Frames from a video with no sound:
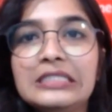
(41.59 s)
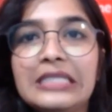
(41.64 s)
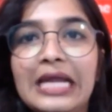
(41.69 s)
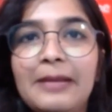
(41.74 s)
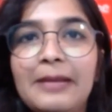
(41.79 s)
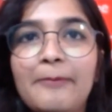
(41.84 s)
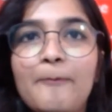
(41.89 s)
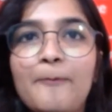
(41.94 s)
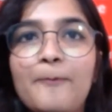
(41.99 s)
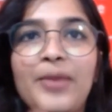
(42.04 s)

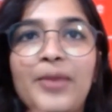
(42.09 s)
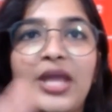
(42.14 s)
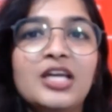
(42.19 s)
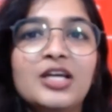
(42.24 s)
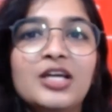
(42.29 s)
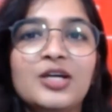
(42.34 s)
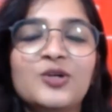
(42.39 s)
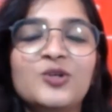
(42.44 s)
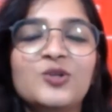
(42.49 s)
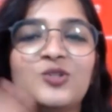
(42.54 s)
And
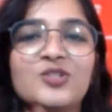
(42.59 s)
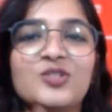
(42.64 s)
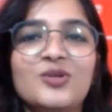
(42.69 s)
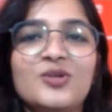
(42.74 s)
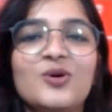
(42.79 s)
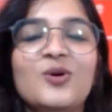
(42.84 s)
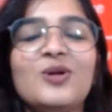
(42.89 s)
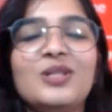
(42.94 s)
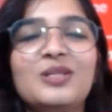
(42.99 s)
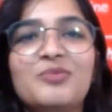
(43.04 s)
bingo, so
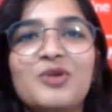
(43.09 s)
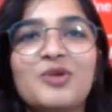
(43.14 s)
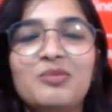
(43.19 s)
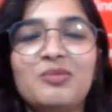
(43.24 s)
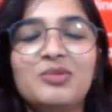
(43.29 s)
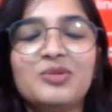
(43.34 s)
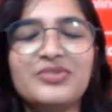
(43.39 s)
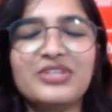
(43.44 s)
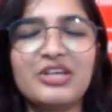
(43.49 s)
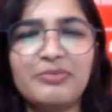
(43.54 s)
all the
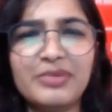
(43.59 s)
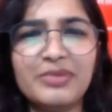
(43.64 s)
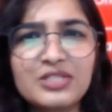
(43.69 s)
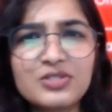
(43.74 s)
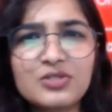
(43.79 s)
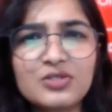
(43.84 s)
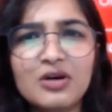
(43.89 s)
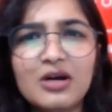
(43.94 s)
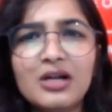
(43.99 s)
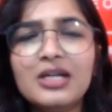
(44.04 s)
problems have been
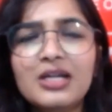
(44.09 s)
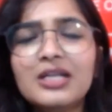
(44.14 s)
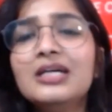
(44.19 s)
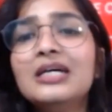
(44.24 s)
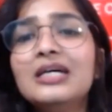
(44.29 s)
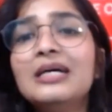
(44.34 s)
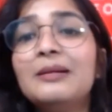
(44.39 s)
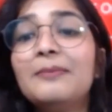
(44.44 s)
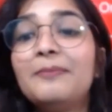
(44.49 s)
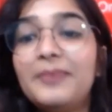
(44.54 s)
solved,
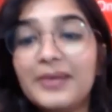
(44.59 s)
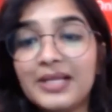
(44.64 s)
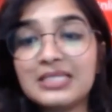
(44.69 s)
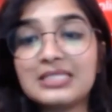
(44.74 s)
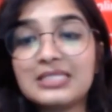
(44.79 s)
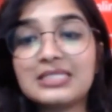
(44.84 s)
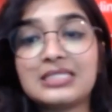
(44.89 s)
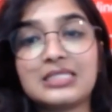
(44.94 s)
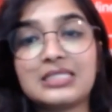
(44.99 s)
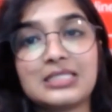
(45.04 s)

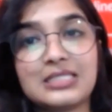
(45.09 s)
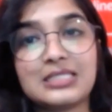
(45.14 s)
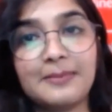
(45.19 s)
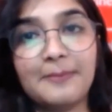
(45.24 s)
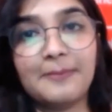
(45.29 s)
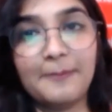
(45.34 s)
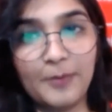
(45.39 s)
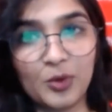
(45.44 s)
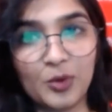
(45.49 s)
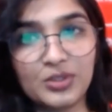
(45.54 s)
plus
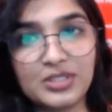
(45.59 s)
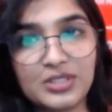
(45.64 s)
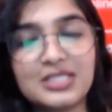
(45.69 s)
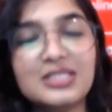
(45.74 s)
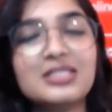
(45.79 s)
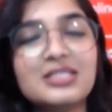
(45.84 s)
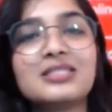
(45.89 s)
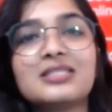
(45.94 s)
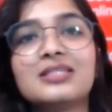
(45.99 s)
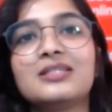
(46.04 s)

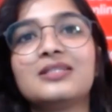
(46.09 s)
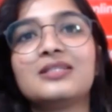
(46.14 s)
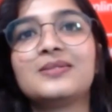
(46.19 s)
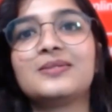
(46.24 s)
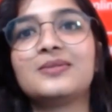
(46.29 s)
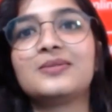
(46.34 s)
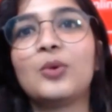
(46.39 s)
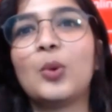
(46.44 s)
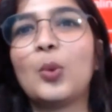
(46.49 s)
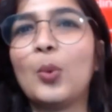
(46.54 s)
bonuses.
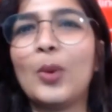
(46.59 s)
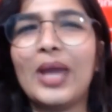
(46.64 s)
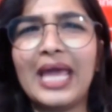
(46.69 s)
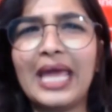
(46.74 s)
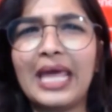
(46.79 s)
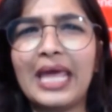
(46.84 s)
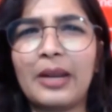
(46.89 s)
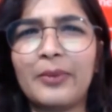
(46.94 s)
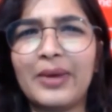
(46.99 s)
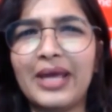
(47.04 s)
So
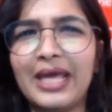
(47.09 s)
where